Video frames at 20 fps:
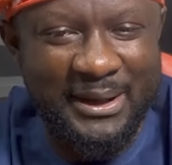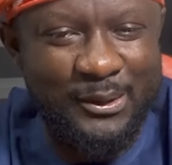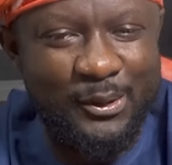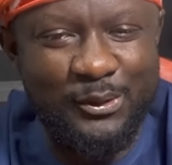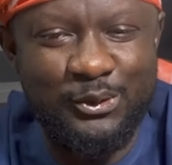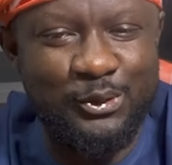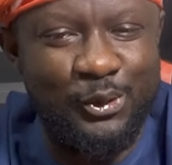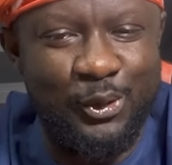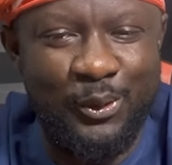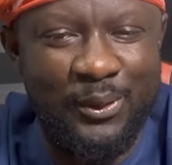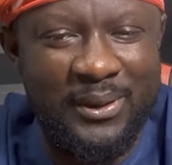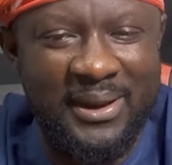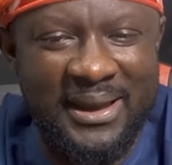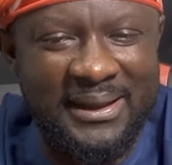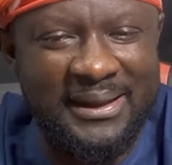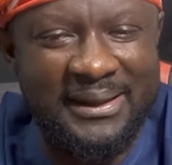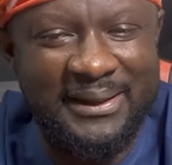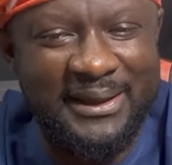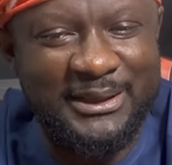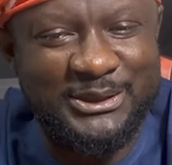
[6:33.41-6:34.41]
I don't know
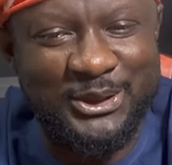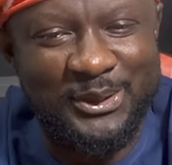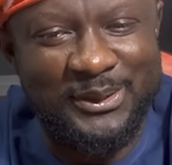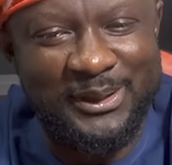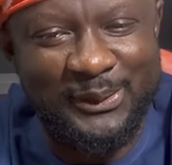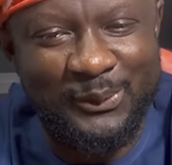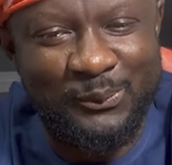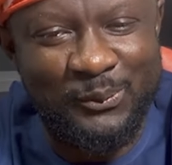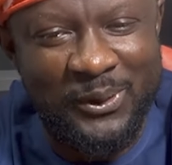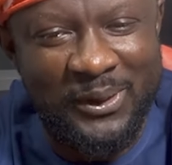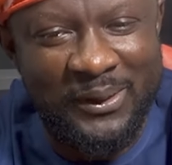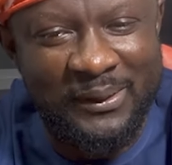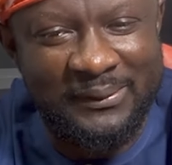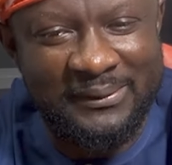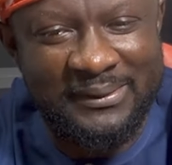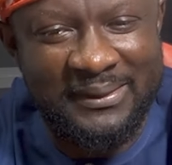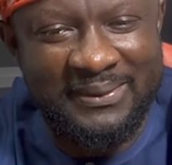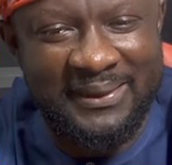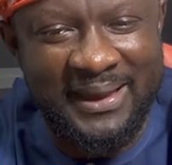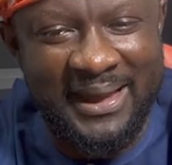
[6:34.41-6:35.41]
any nation in the
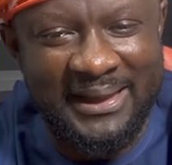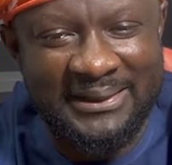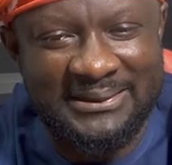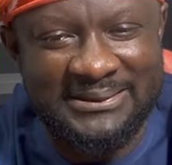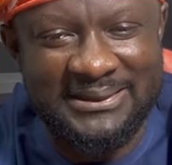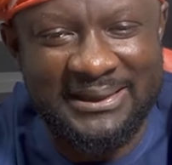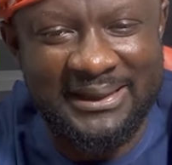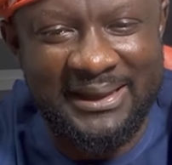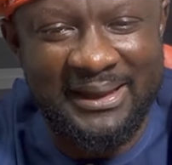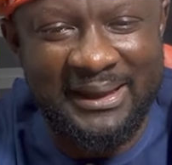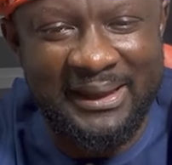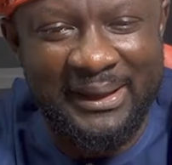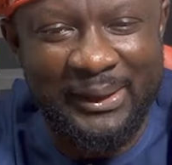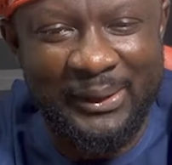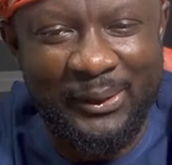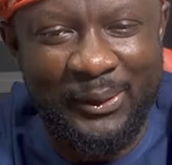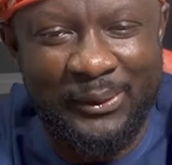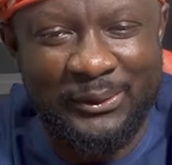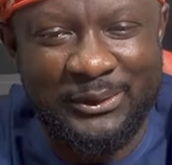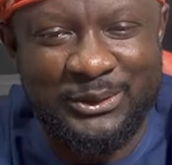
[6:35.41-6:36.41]
world that
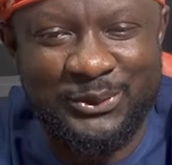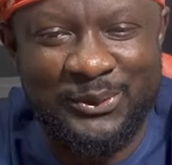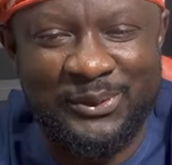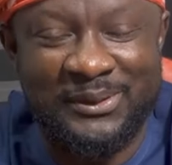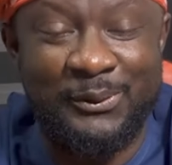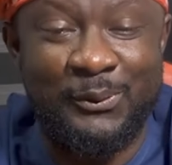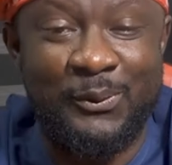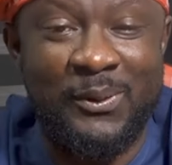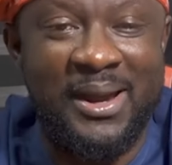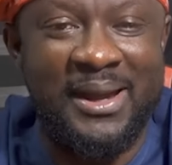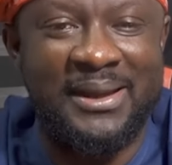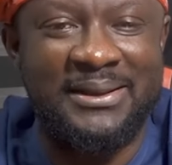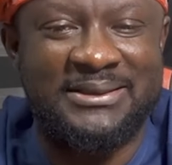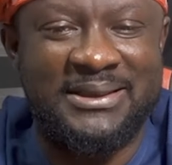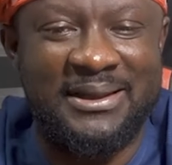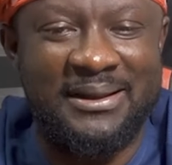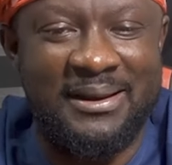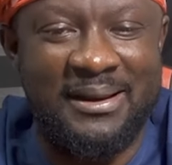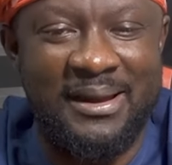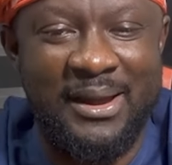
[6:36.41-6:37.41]
the author or the
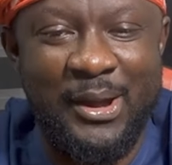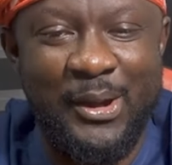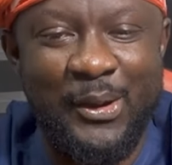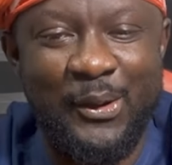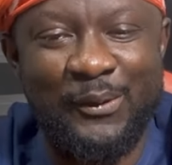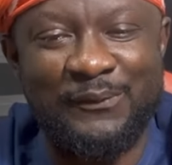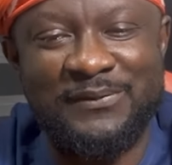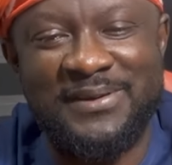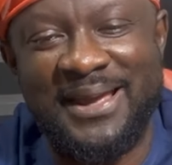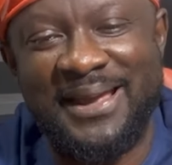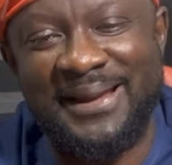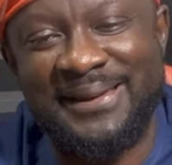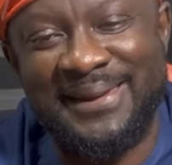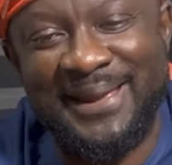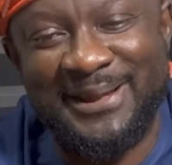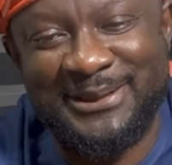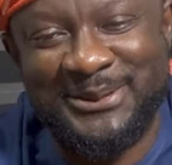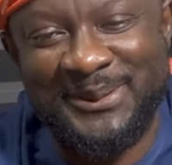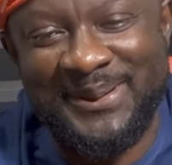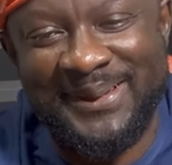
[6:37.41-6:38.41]
writer of their
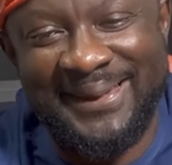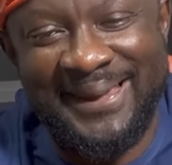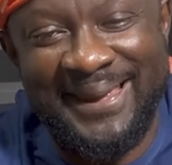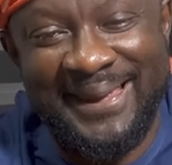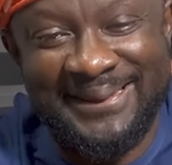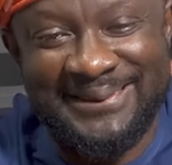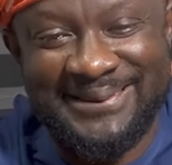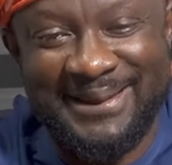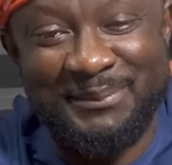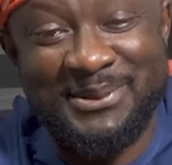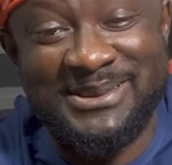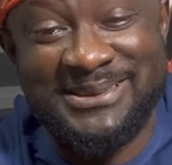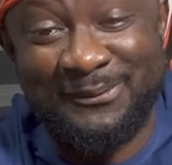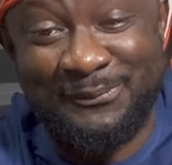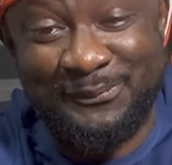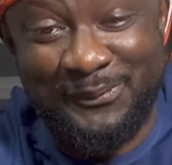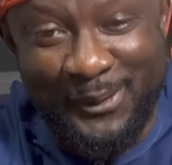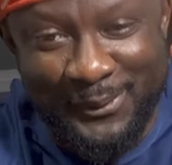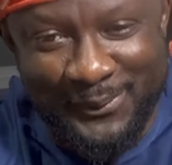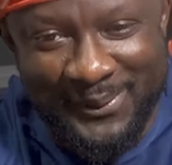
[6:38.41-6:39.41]
national anthem is
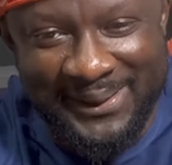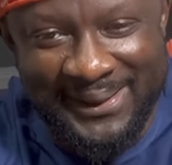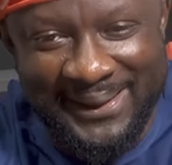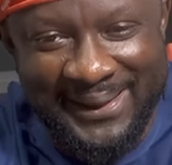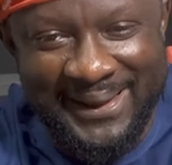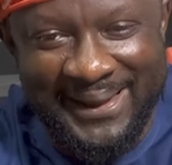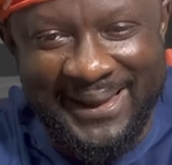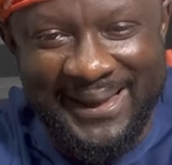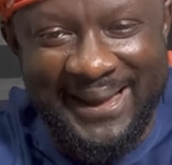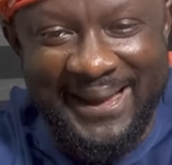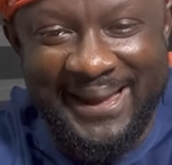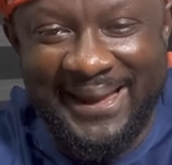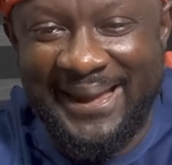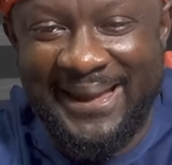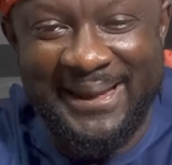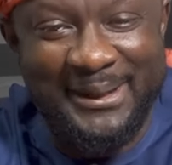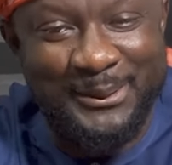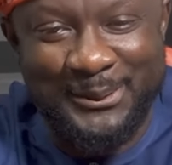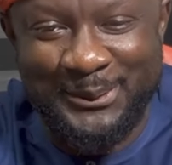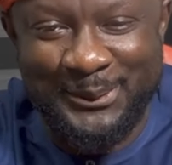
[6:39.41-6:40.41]
a foreigner. I,
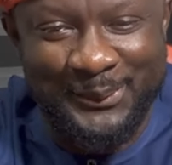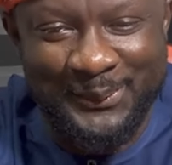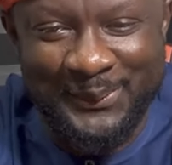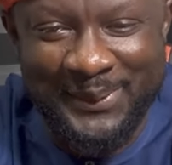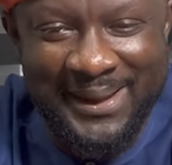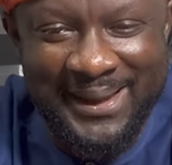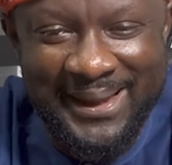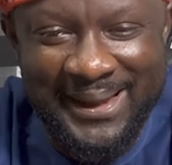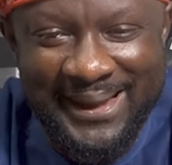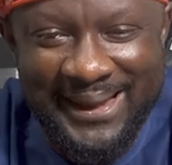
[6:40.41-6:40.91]
I don't know.